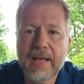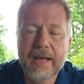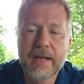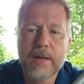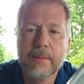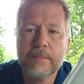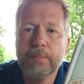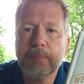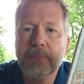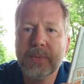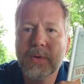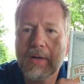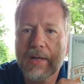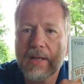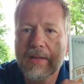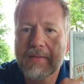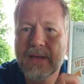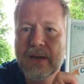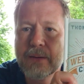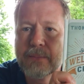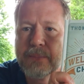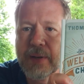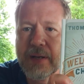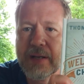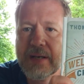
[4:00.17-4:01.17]
at a book
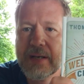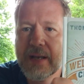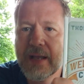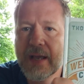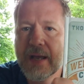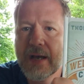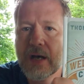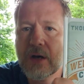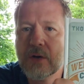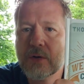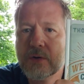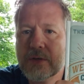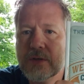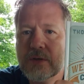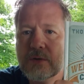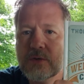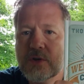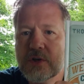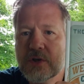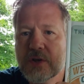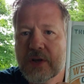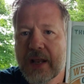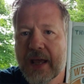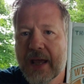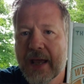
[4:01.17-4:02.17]
that by now you
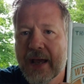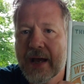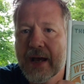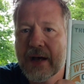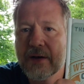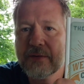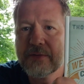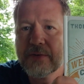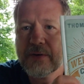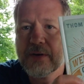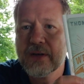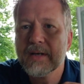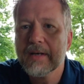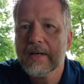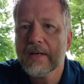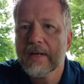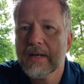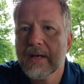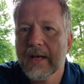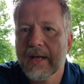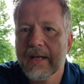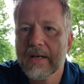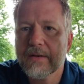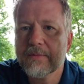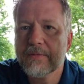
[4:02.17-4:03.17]
should have,
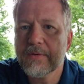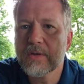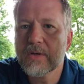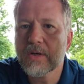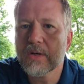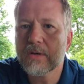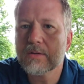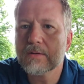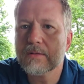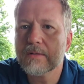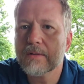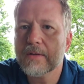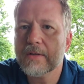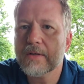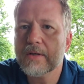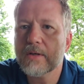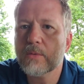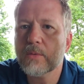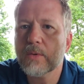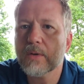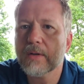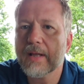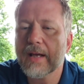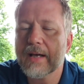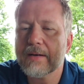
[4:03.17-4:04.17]
and if you don't, you
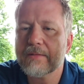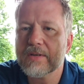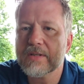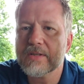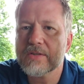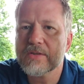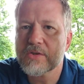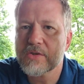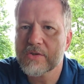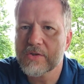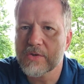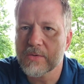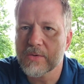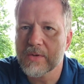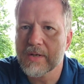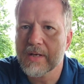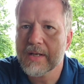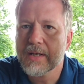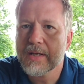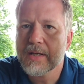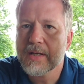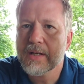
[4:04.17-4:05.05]
will have it soon.